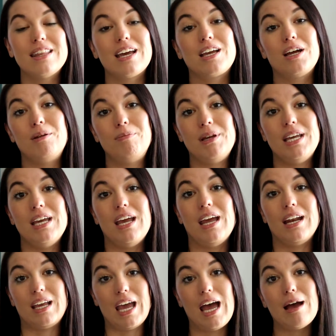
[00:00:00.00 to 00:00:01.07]
That could be
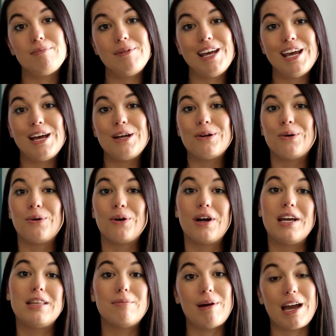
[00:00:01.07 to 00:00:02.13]
in a cabinet
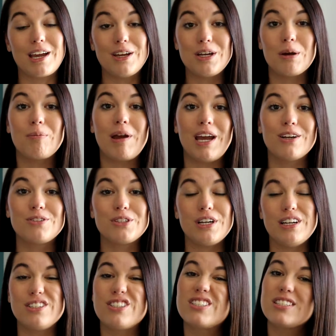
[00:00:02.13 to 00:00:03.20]
or in the back of your
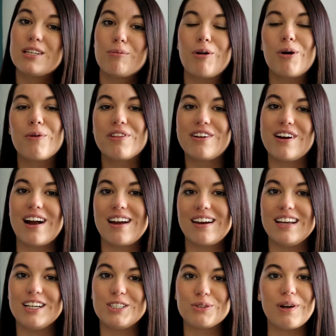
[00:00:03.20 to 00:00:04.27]
pantry, just somewhere where they're not
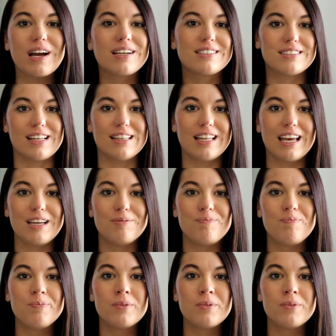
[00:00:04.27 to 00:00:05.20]
going to get direct sunlight.